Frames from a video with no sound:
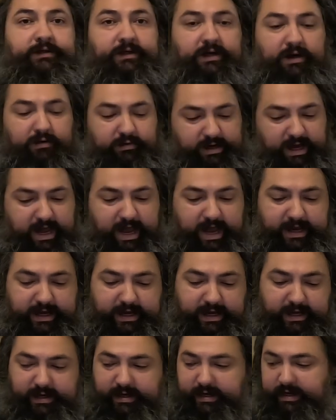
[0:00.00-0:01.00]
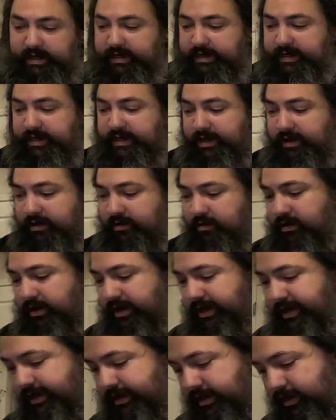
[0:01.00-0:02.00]
Okay, and
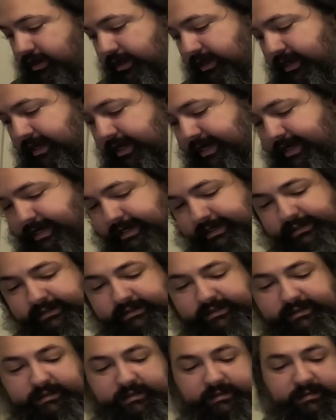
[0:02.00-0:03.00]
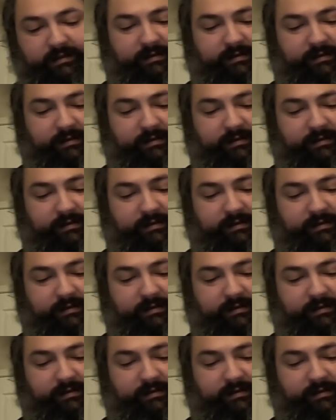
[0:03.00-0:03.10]
here it is.